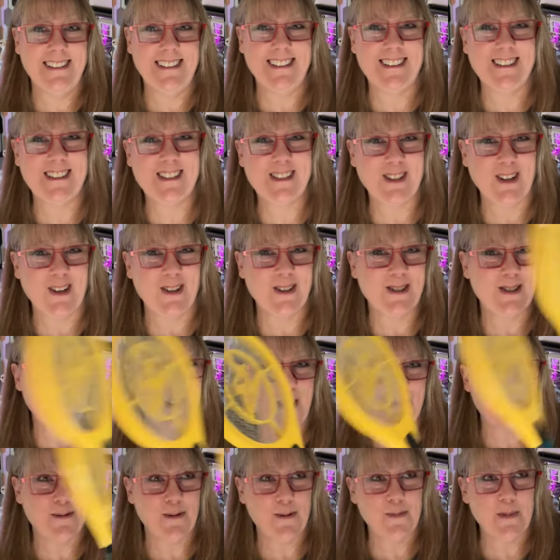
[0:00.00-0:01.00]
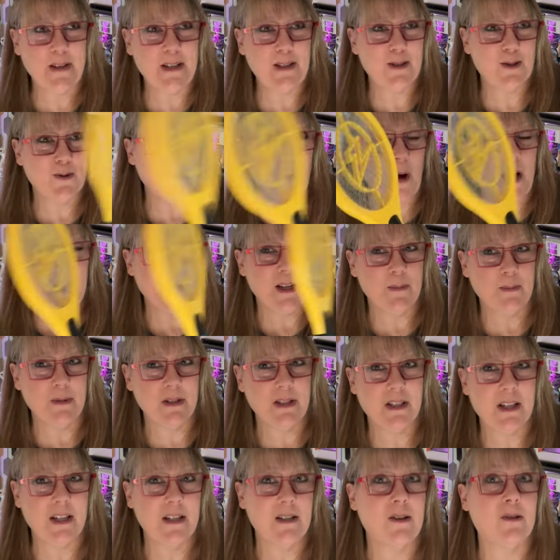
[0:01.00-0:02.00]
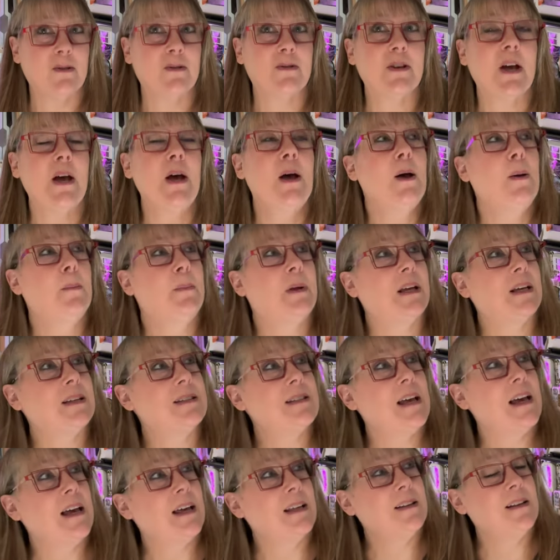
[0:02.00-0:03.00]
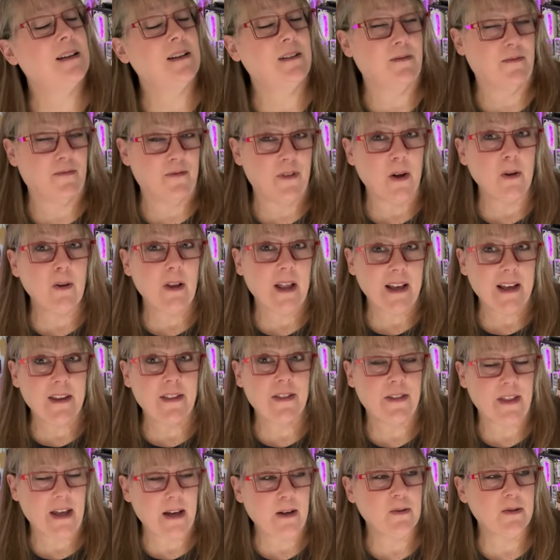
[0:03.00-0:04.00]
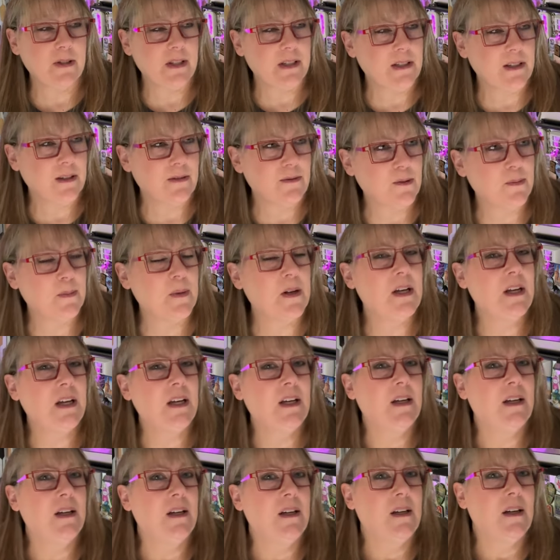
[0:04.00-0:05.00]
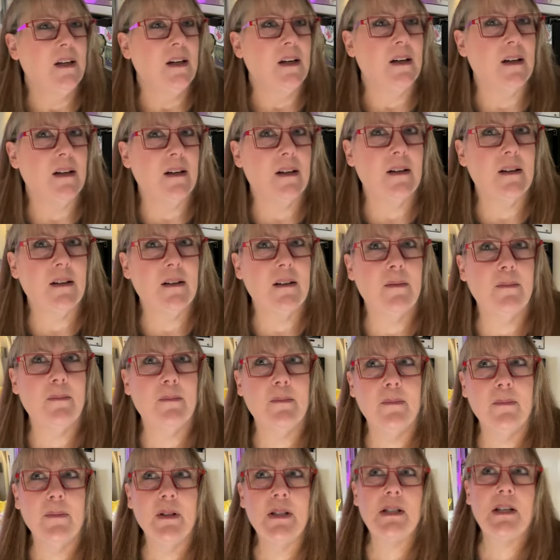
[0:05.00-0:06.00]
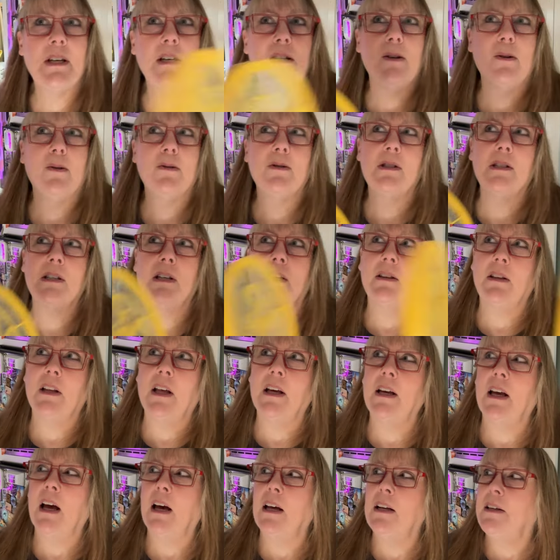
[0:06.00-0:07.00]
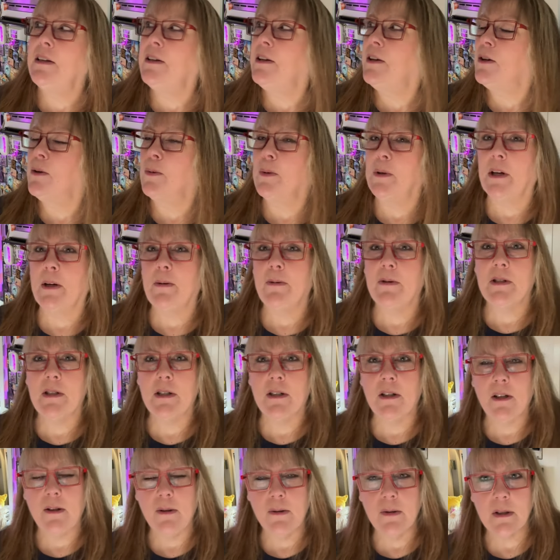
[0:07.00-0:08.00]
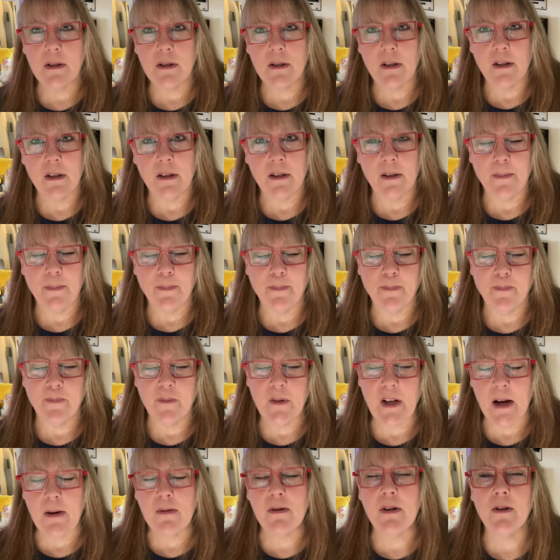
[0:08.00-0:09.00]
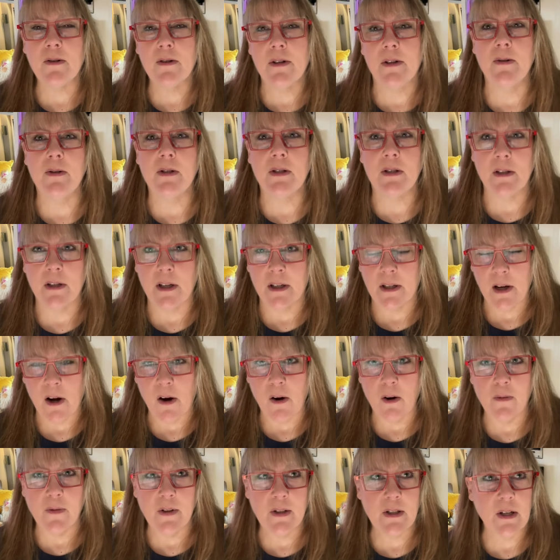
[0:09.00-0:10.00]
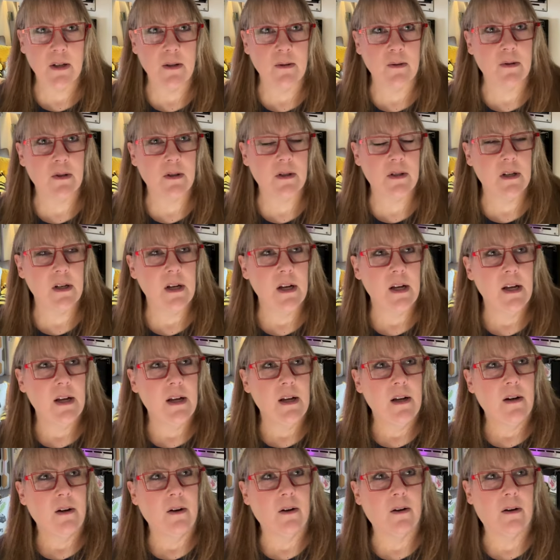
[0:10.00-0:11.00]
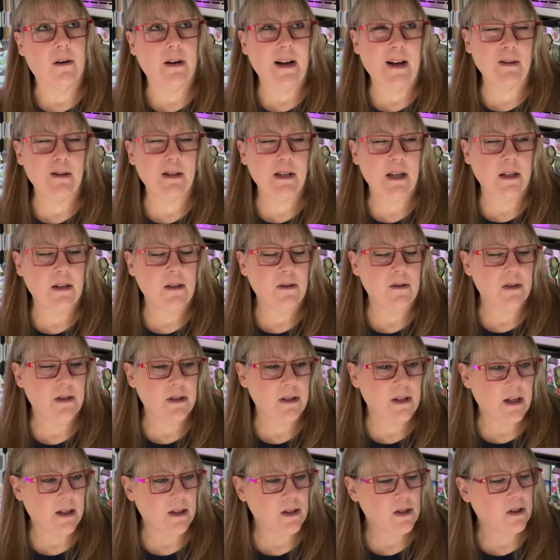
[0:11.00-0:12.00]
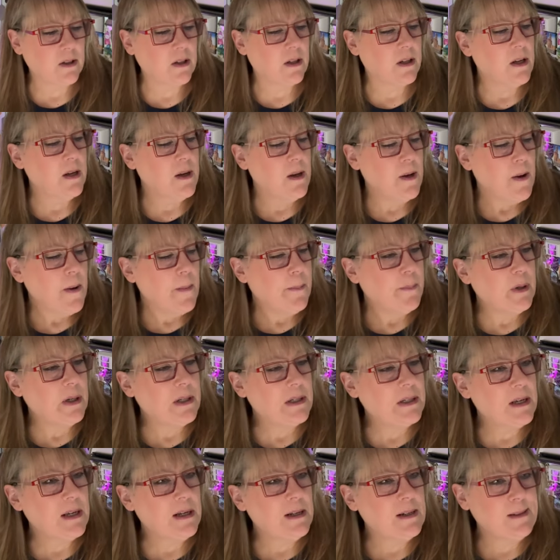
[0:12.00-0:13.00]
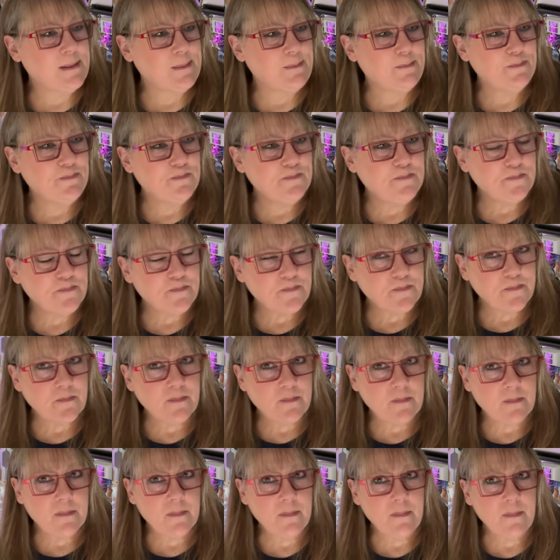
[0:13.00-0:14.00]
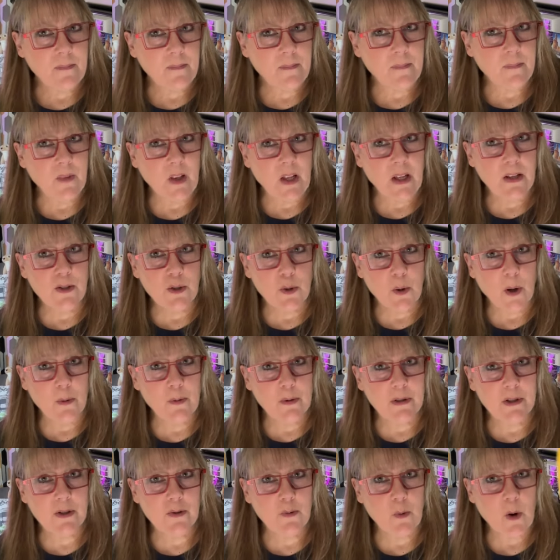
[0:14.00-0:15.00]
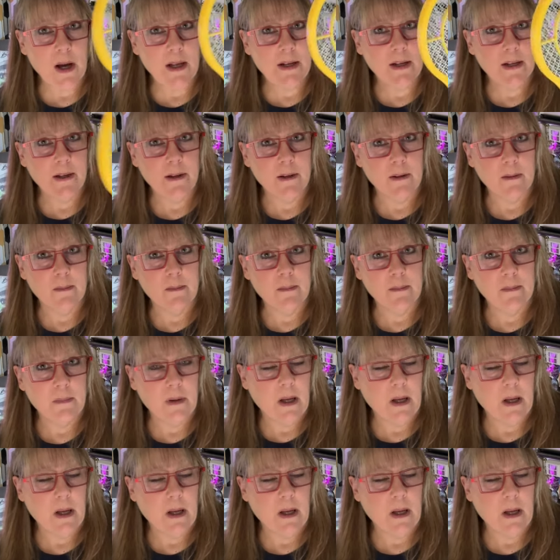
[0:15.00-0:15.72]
it starts off with me swatting mosquitoes because I had it felt like a thousand of them. Uh, mosquitoes that got in here when I was in Houston, uh, down near Houston at a harvest host, or outside Houston actually. But um, and so I was swatting them.